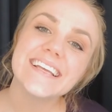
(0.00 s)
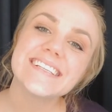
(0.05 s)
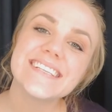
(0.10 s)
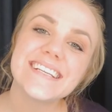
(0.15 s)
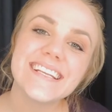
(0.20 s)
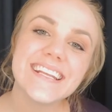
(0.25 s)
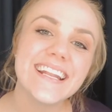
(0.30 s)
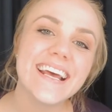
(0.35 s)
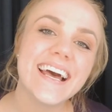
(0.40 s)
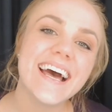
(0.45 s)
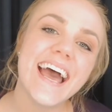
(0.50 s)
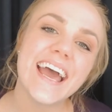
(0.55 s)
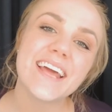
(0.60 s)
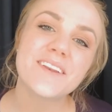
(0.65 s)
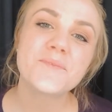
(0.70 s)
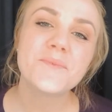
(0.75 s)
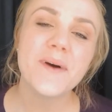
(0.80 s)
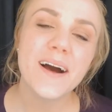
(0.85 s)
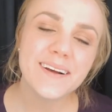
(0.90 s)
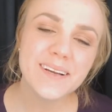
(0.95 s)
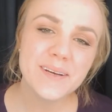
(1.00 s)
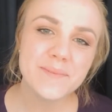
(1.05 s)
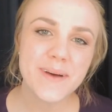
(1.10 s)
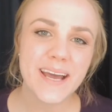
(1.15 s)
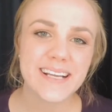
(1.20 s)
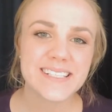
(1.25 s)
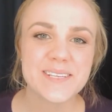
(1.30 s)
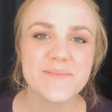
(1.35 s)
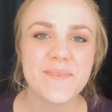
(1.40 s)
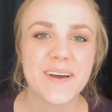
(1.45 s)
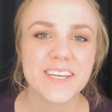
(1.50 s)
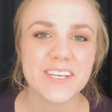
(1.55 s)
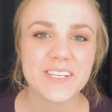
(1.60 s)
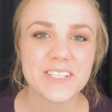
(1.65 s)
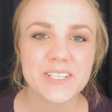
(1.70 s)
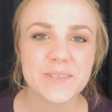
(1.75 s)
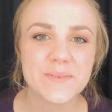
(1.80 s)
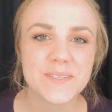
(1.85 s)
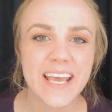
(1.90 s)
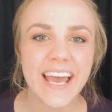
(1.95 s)
it's Anina, and welcome back to my
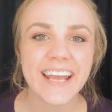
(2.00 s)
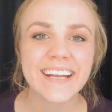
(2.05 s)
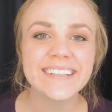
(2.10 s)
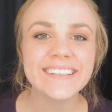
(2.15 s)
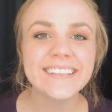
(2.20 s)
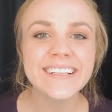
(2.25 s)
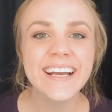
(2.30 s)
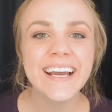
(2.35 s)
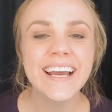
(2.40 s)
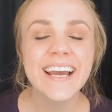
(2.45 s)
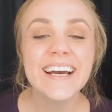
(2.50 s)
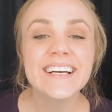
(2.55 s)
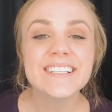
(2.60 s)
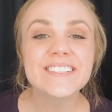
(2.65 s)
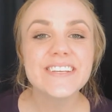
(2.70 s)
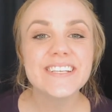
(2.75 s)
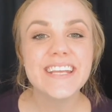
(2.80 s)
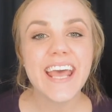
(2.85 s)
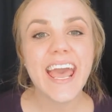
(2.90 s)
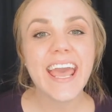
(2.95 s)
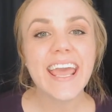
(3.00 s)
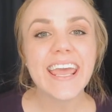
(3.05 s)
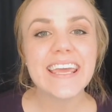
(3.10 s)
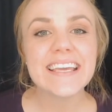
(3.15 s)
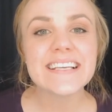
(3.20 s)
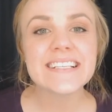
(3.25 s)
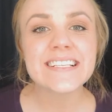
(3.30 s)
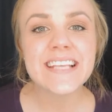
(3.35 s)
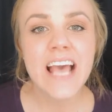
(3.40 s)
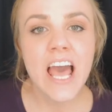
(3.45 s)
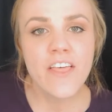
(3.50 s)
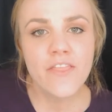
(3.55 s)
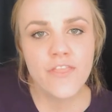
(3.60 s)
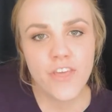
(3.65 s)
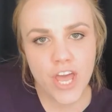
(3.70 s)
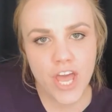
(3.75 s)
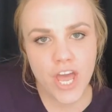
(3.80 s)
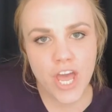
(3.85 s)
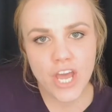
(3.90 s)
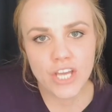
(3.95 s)
YouTube channel. Today is
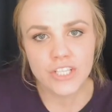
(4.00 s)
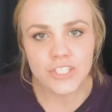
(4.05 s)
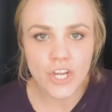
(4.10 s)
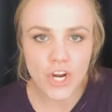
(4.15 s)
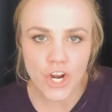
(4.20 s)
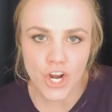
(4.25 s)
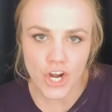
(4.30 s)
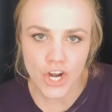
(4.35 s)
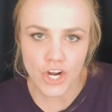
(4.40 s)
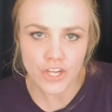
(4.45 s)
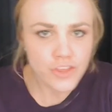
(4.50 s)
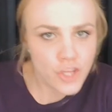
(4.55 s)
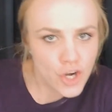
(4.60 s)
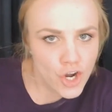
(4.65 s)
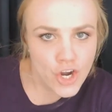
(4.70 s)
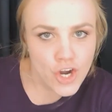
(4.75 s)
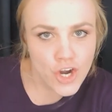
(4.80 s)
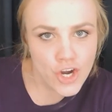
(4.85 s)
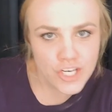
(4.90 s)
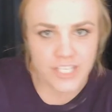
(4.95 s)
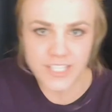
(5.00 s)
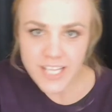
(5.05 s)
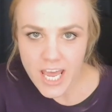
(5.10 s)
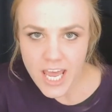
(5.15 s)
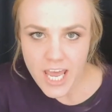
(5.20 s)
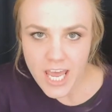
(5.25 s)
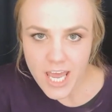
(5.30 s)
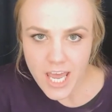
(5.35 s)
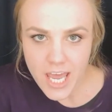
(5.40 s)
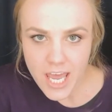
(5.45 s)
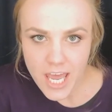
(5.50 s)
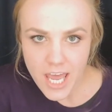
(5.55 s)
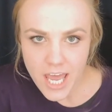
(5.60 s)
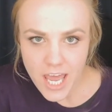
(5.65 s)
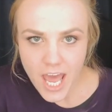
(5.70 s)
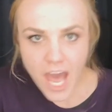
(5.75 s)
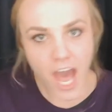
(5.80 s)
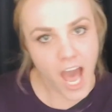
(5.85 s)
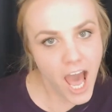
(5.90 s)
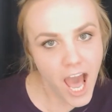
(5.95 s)
Theater
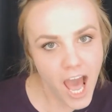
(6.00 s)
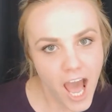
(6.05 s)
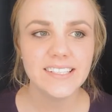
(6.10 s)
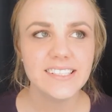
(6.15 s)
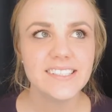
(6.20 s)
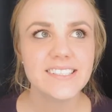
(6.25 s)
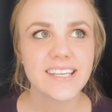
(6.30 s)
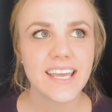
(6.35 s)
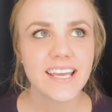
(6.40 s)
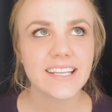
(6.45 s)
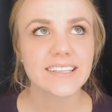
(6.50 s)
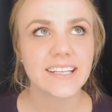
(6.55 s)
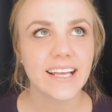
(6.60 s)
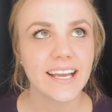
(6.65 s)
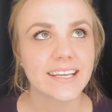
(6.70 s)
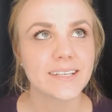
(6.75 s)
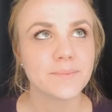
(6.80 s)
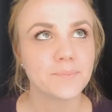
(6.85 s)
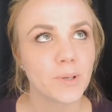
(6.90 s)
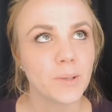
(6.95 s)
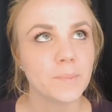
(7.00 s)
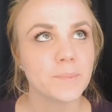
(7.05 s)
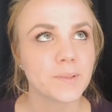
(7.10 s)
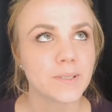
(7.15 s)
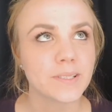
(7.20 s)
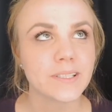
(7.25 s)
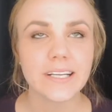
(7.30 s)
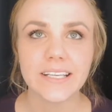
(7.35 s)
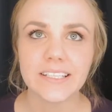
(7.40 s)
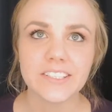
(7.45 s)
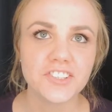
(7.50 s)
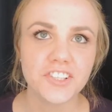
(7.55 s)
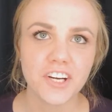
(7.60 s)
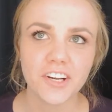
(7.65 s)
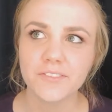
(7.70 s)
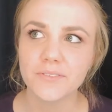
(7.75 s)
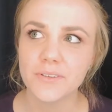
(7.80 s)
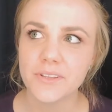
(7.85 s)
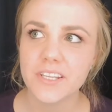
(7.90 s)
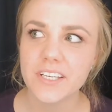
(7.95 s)
Thursday. I need to get like a proper
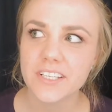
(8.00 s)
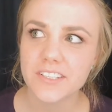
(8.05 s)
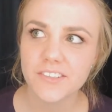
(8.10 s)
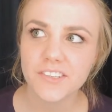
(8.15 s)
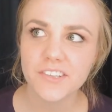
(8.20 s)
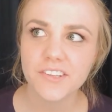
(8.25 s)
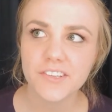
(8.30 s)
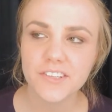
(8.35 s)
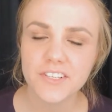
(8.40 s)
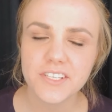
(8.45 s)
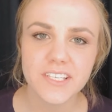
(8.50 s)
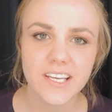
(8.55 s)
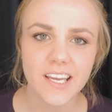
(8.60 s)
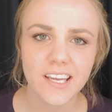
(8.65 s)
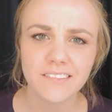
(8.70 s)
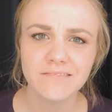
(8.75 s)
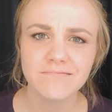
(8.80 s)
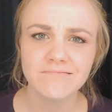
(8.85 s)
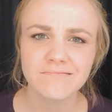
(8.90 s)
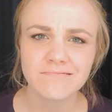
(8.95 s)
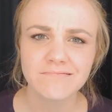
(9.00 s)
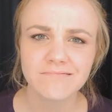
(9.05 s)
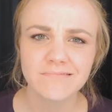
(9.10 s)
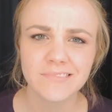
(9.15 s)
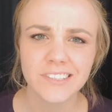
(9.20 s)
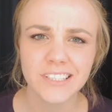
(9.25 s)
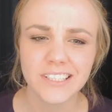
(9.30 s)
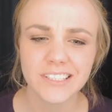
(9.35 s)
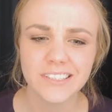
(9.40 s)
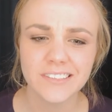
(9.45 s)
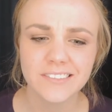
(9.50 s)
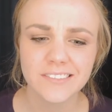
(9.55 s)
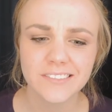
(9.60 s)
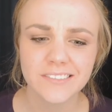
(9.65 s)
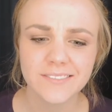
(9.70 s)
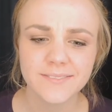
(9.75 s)
intro for Theater Thursday. Yeah.